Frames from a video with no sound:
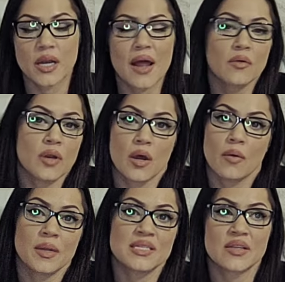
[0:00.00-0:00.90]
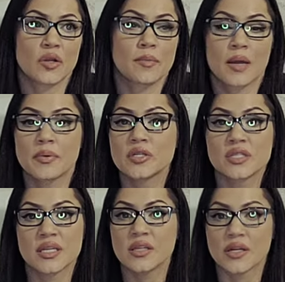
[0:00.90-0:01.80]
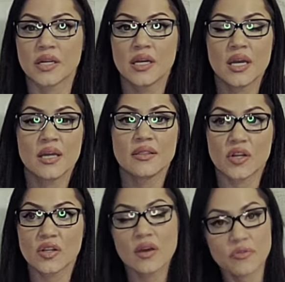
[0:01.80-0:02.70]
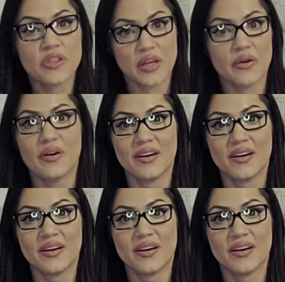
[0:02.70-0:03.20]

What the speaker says: I don't know. I'm not saying they're a bad person either. They're in love with you.